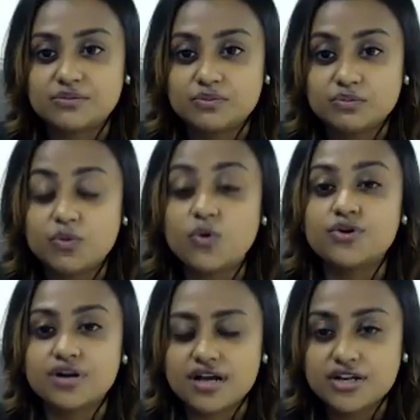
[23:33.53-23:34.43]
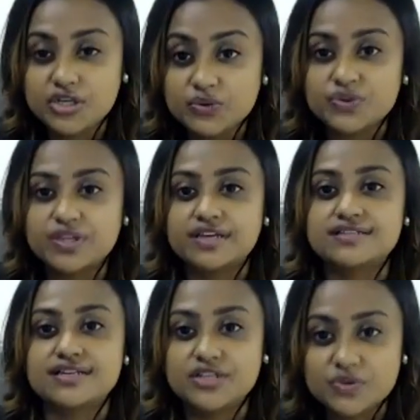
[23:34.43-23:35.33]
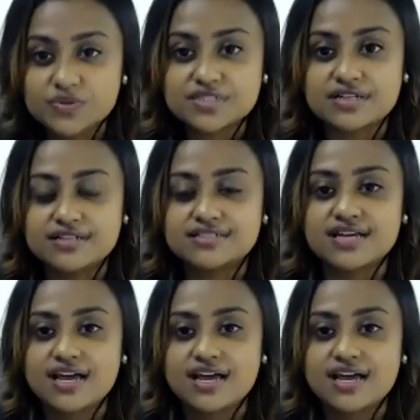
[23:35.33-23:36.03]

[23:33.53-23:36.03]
more new things and new skills